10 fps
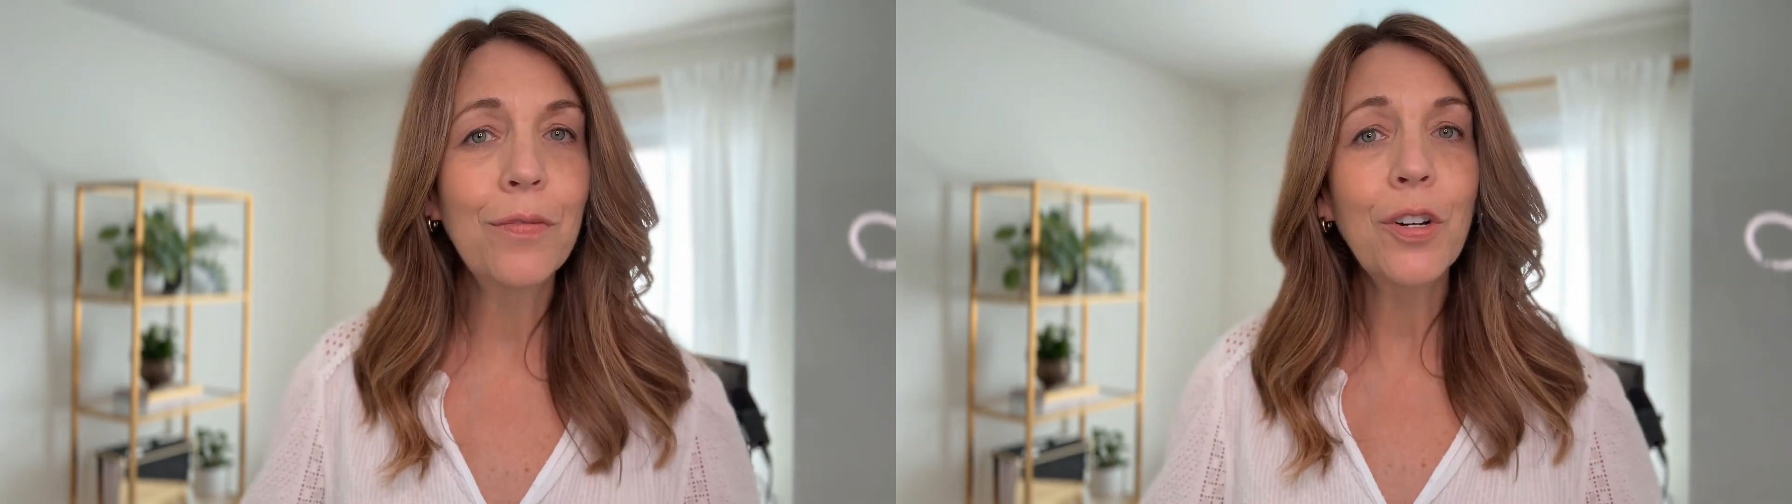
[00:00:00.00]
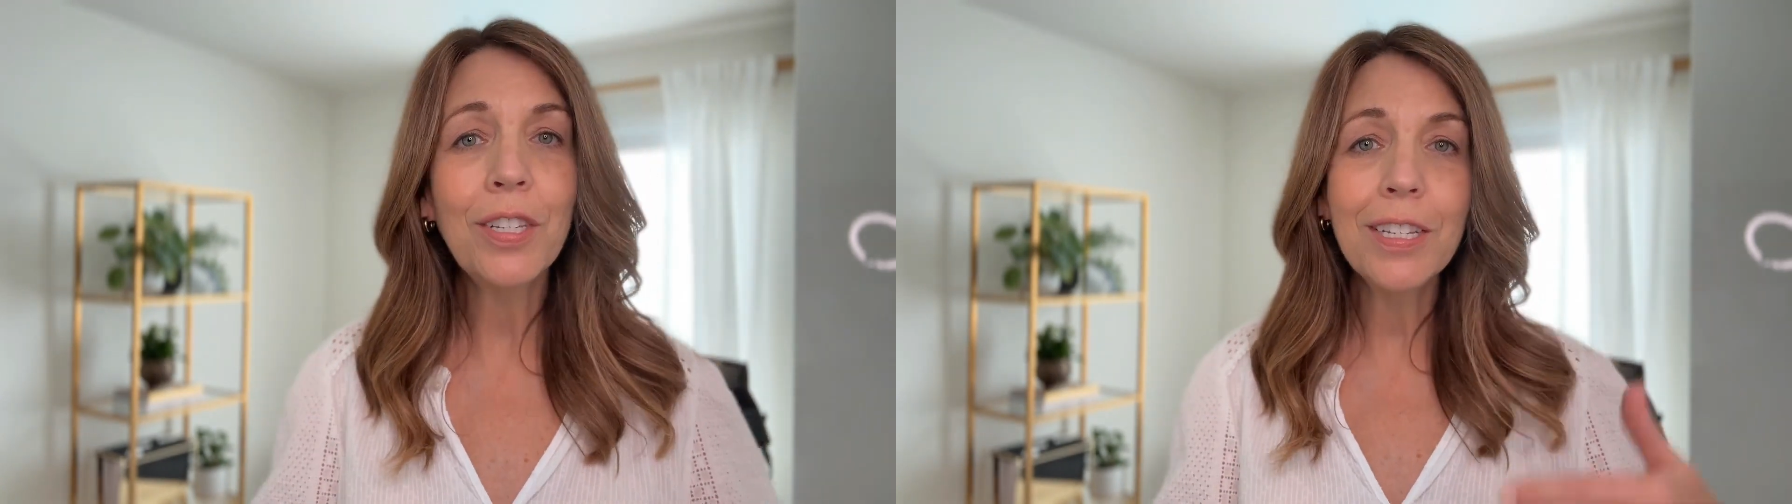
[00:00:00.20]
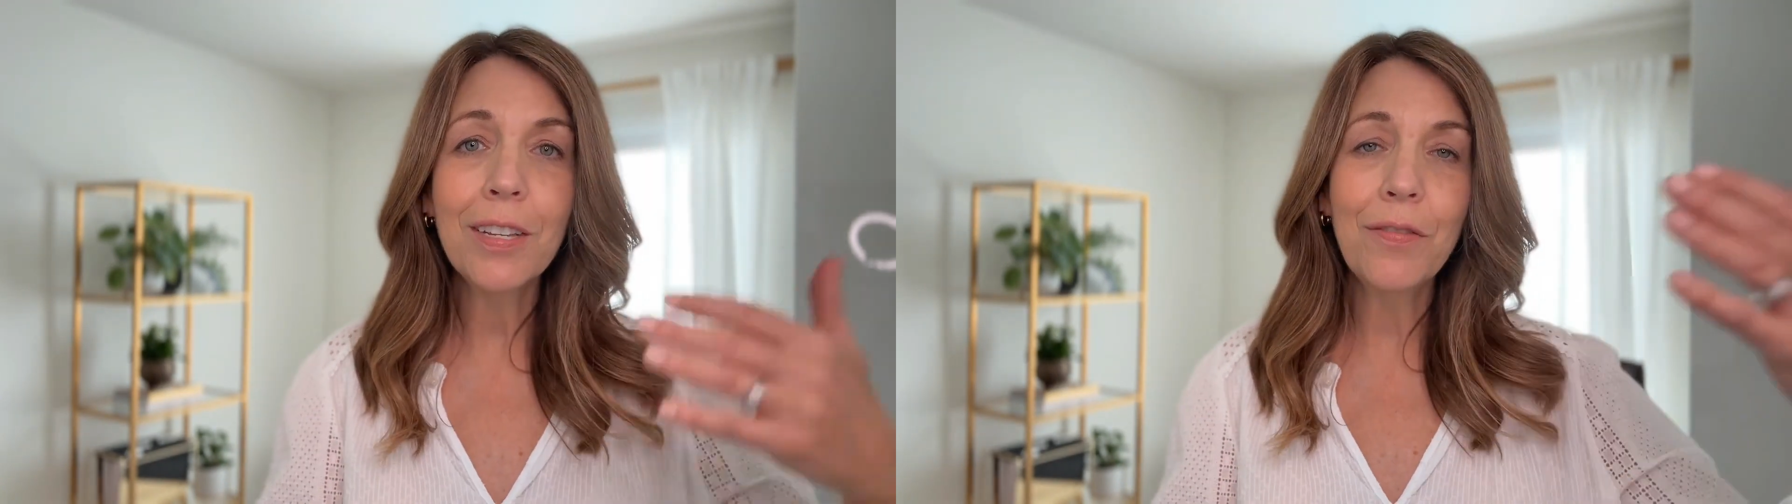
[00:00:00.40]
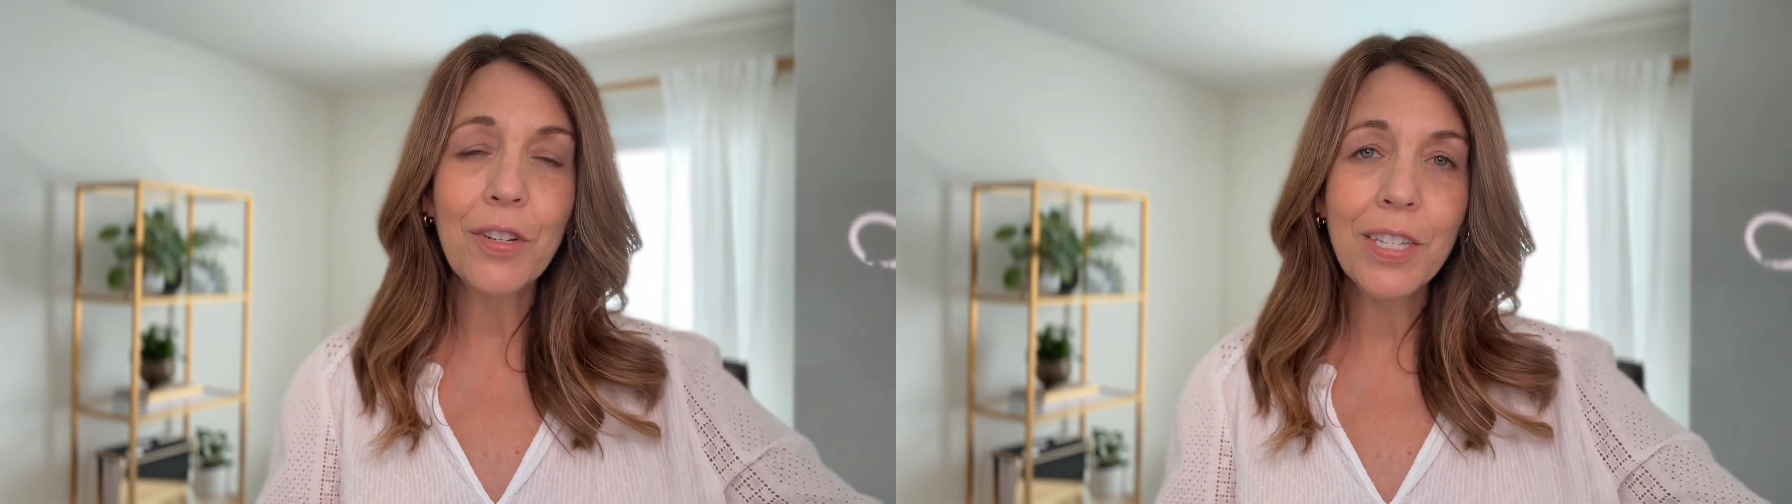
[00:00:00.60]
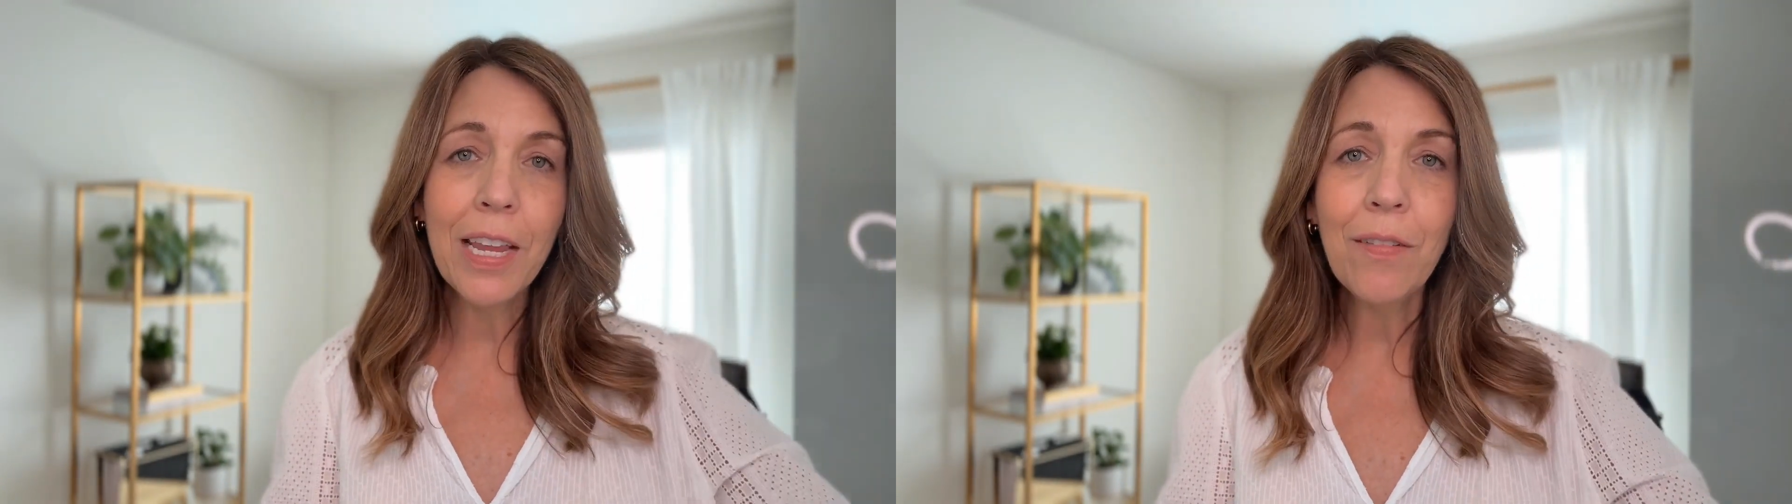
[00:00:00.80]
versus if
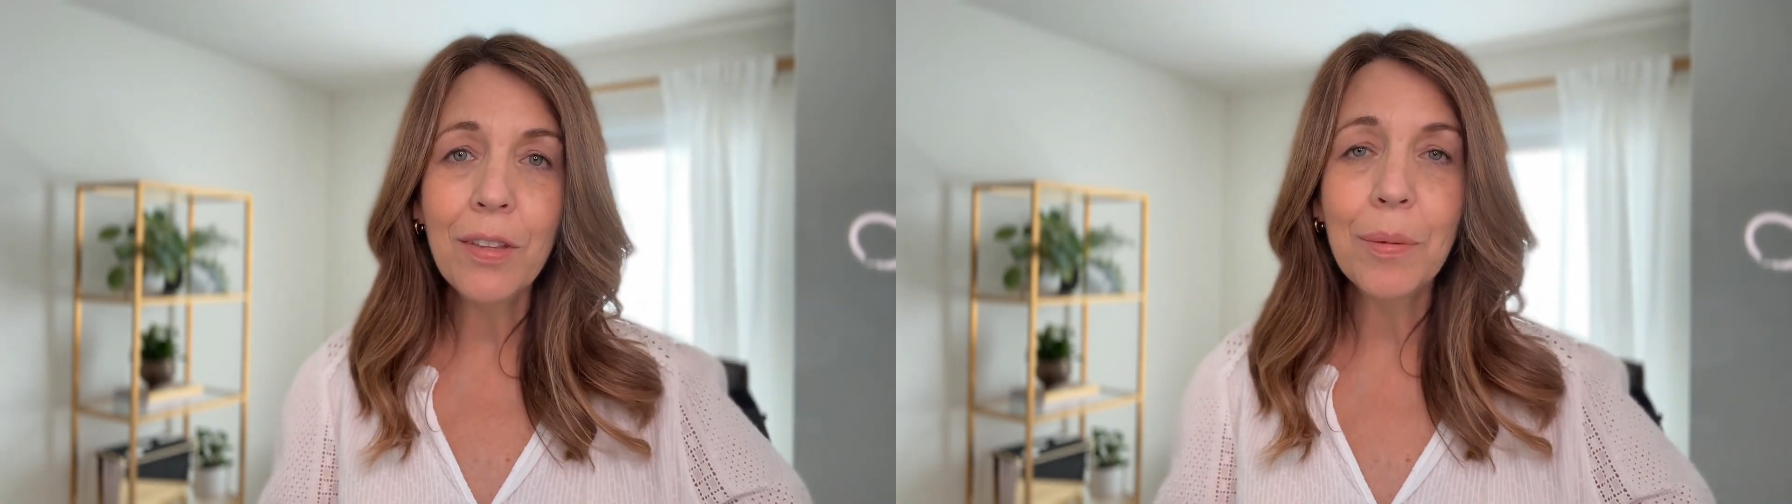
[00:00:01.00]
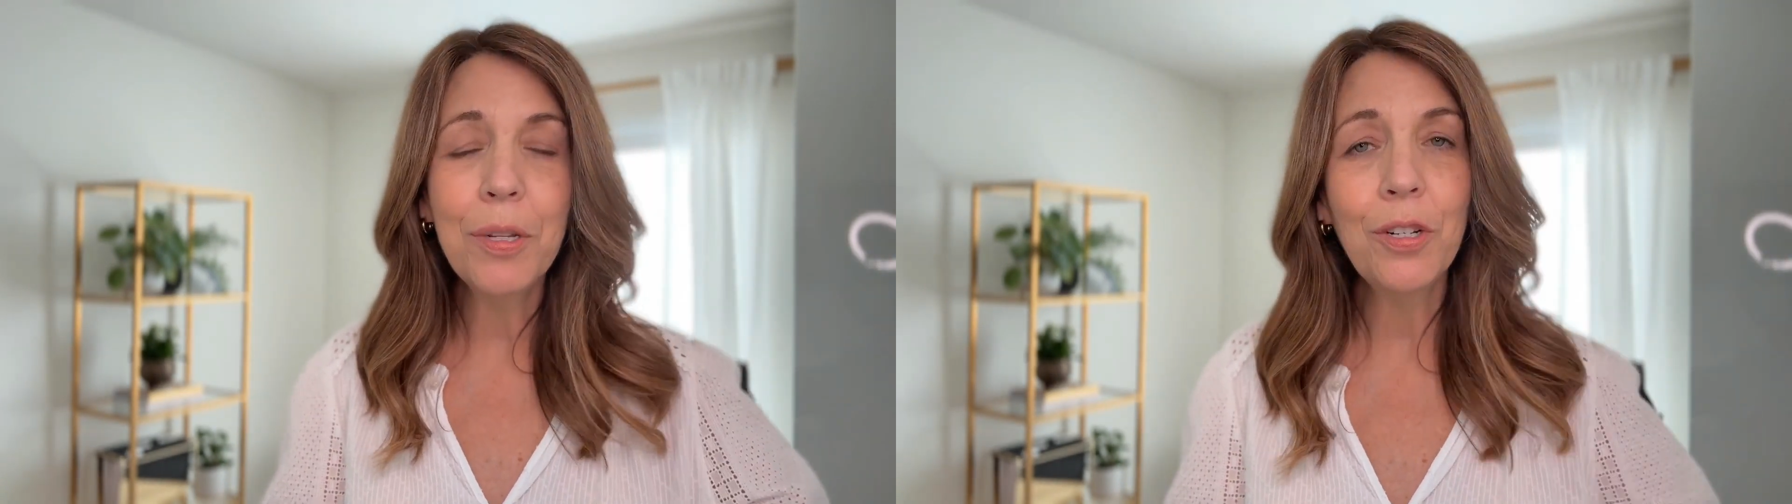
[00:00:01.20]
you're saving them